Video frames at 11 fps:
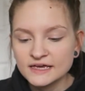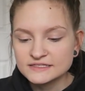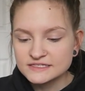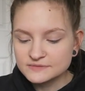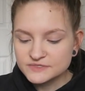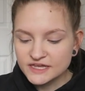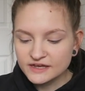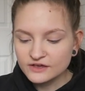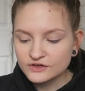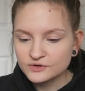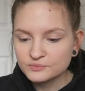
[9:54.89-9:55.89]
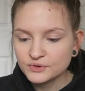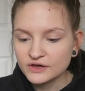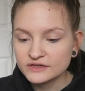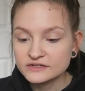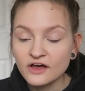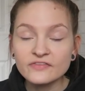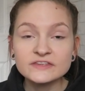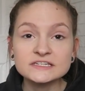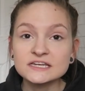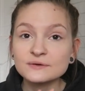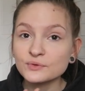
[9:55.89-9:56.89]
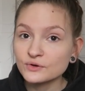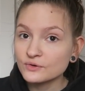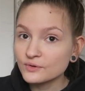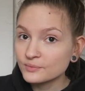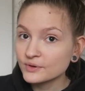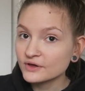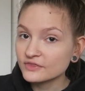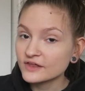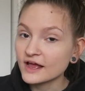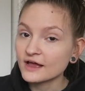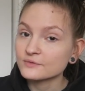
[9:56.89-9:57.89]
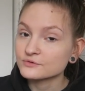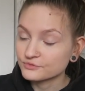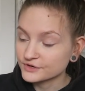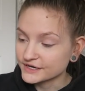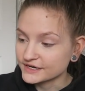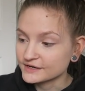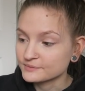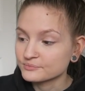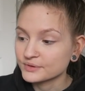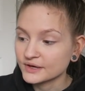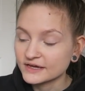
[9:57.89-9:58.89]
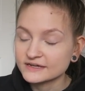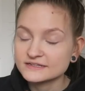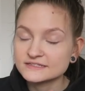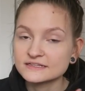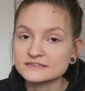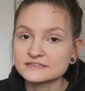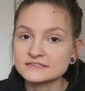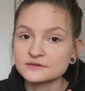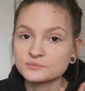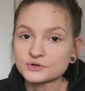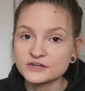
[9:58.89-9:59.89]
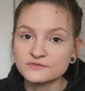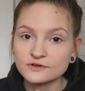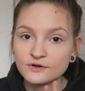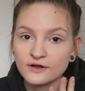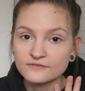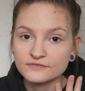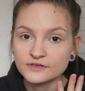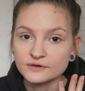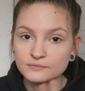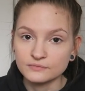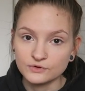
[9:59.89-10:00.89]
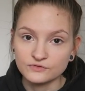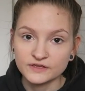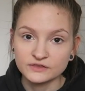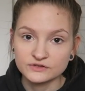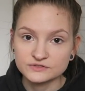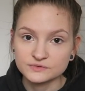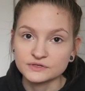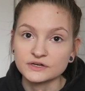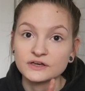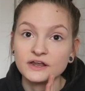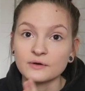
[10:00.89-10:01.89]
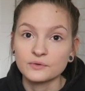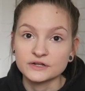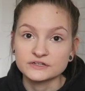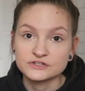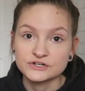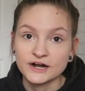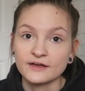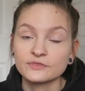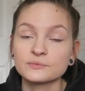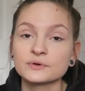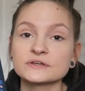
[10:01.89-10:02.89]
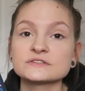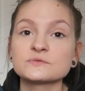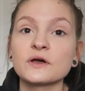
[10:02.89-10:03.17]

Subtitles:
it seems like a good book, not the typical book that I would read, but since the preview of the movie looks really good, I wanted to try out the book as